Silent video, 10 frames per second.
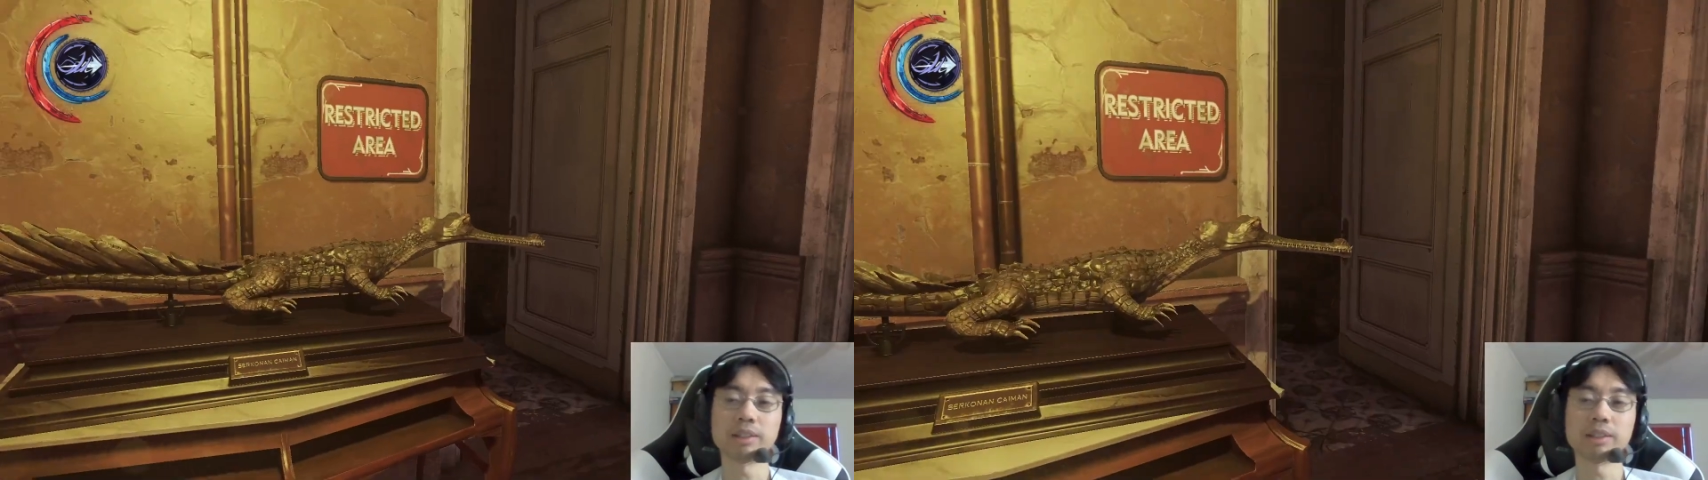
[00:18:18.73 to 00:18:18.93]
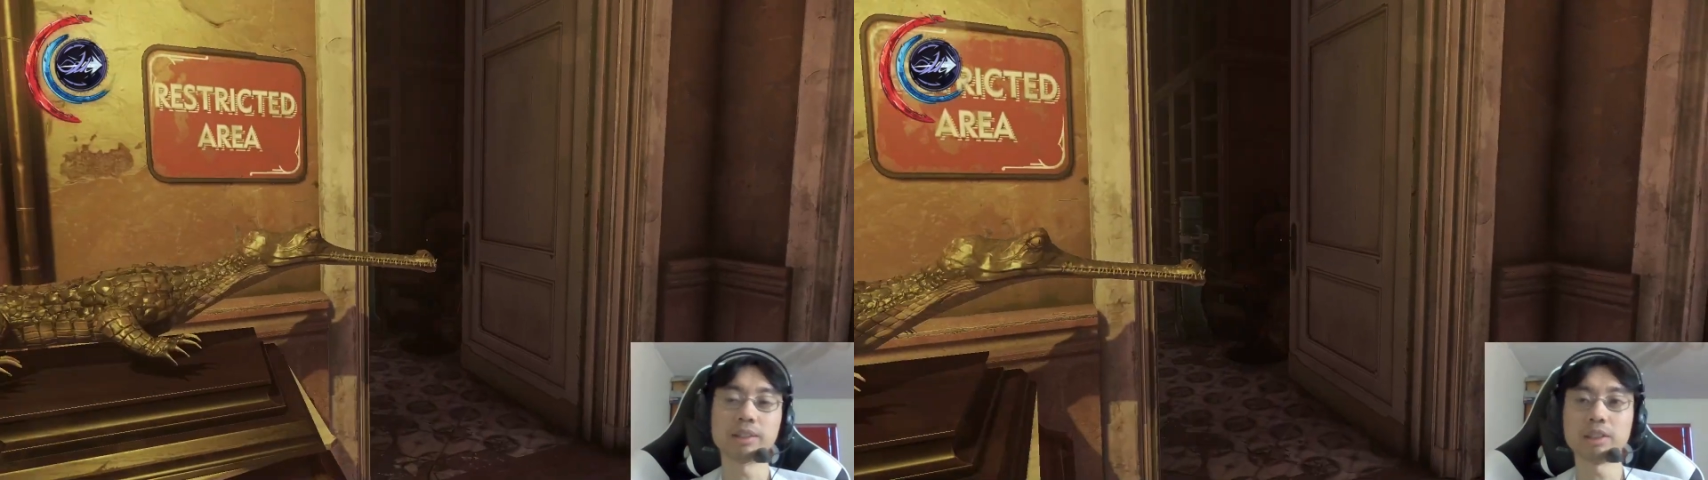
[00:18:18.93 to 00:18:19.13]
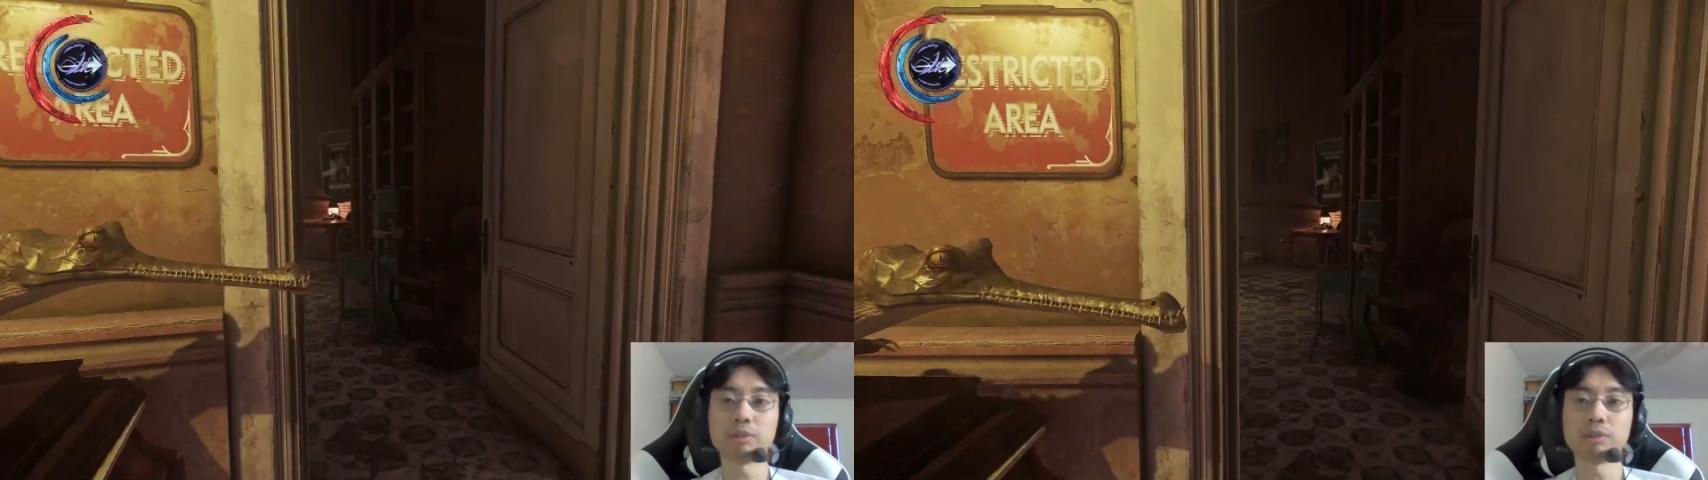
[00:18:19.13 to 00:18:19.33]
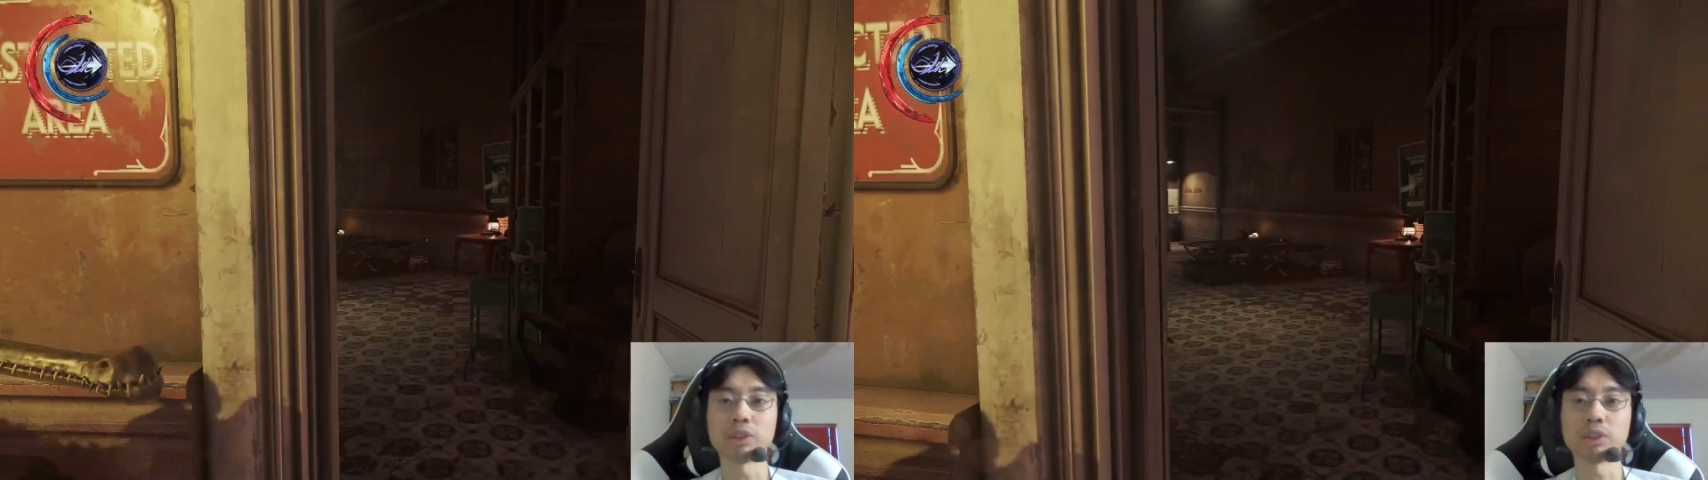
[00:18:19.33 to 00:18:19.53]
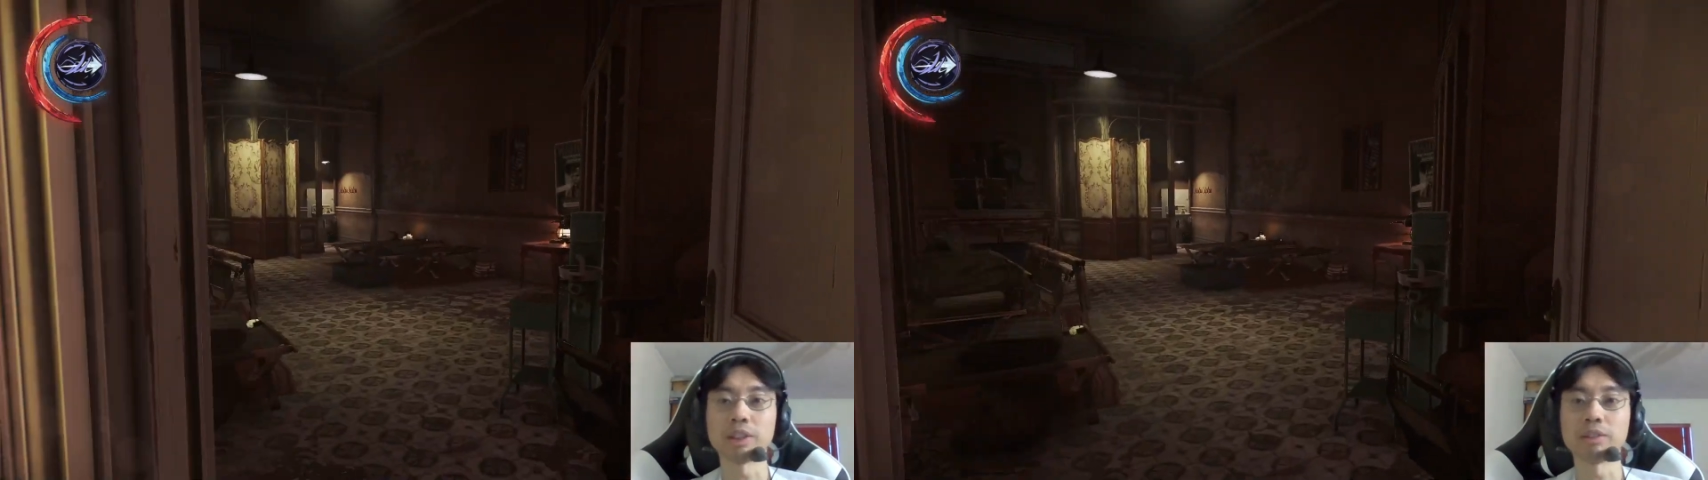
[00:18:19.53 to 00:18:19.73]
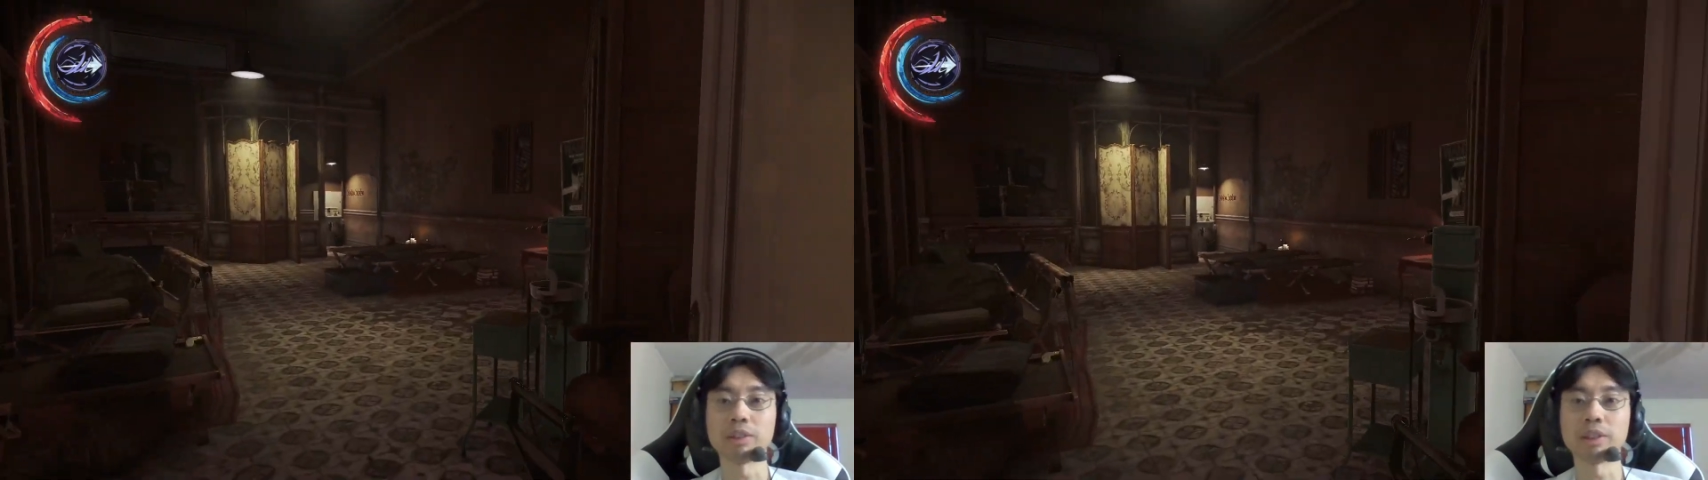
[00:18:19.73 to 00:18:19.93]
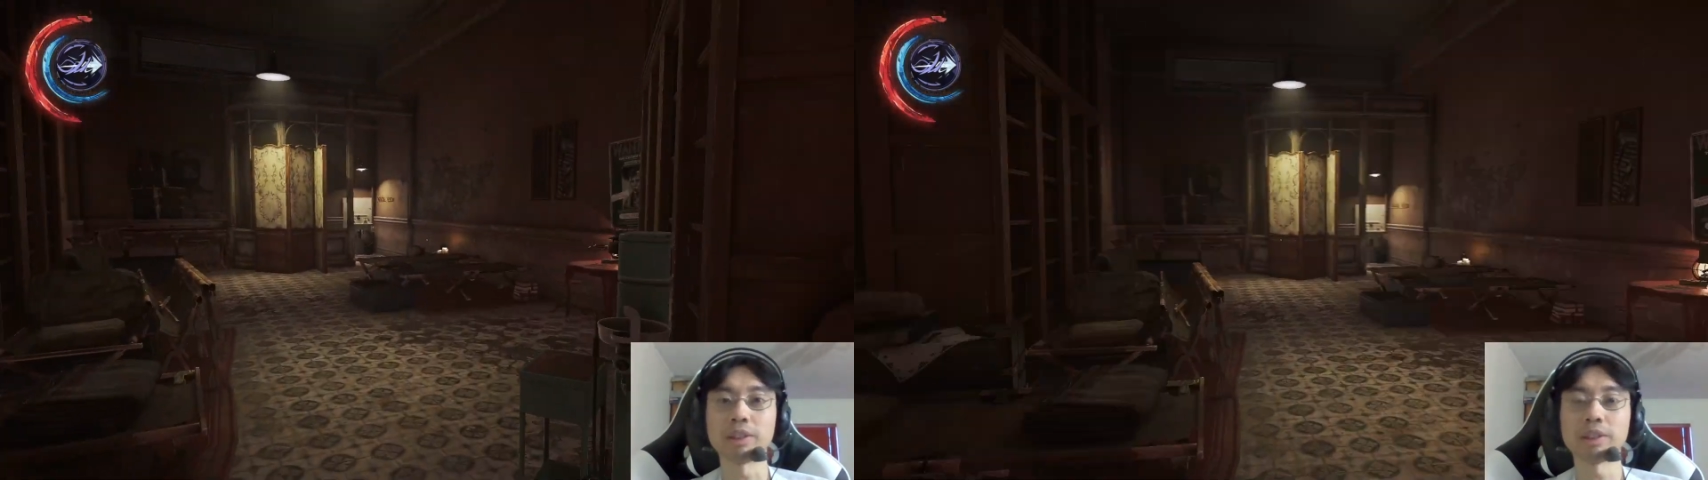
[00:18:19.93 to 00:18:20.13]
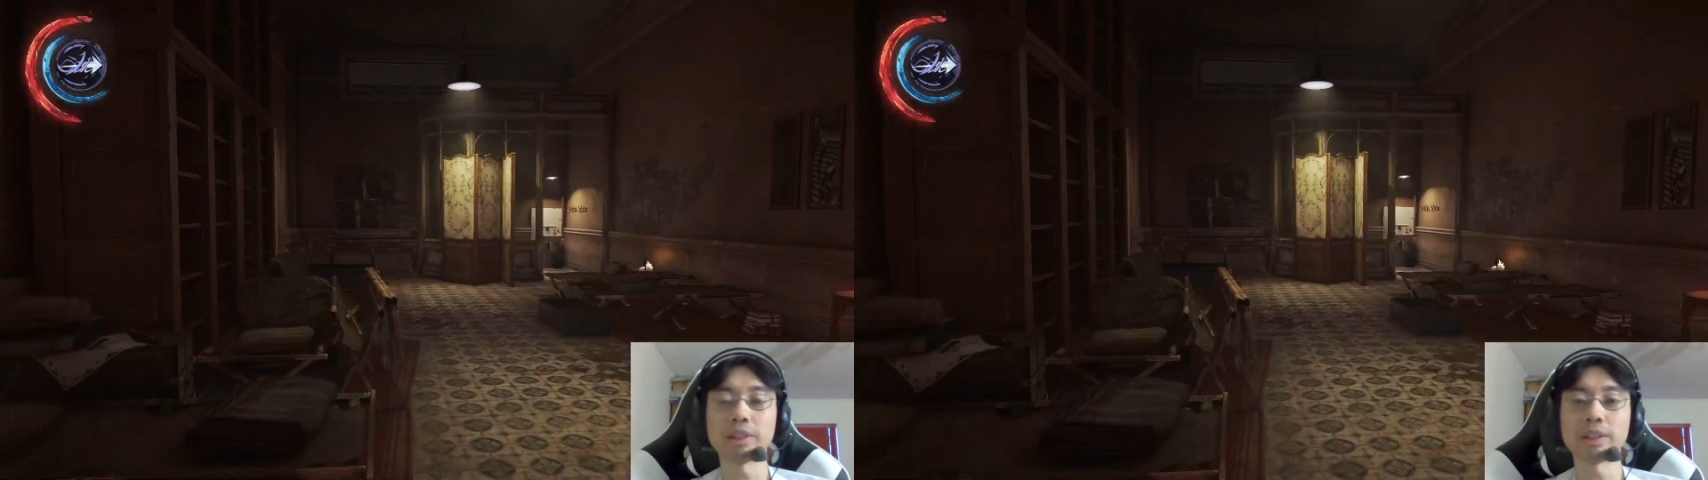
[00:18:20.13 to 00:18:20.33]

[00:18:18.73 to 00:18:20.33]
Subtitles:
there's another restricted area,